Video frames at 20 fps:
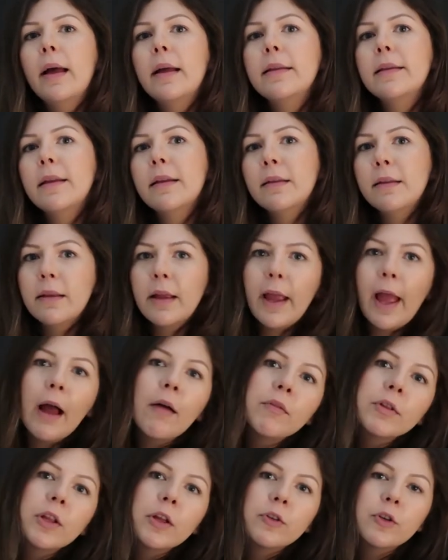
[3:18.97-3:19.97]
and then they
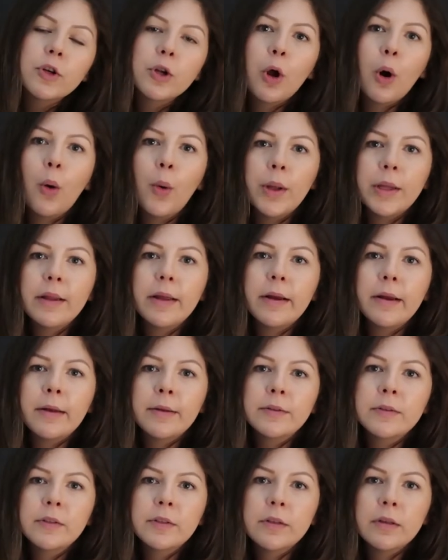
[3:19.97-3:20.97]
have another go at
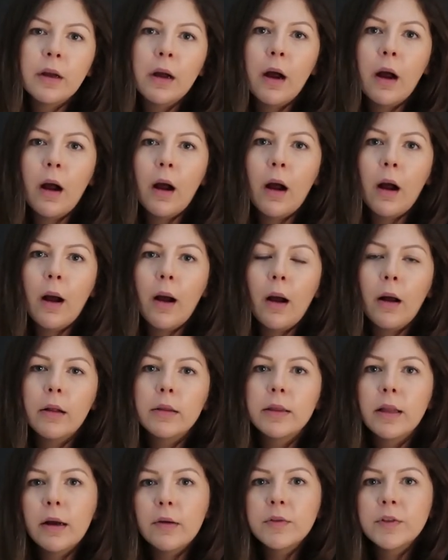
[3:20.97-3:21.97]
that
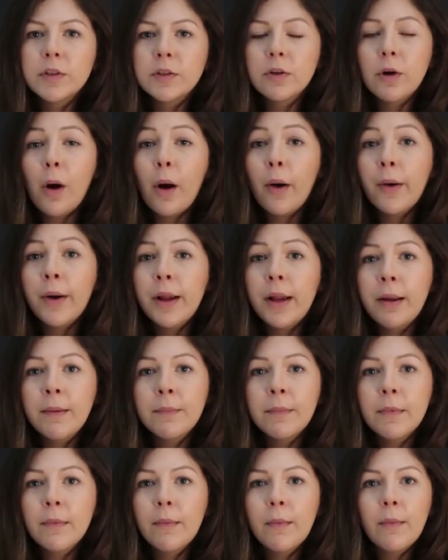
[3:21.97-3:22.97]
uh, love story.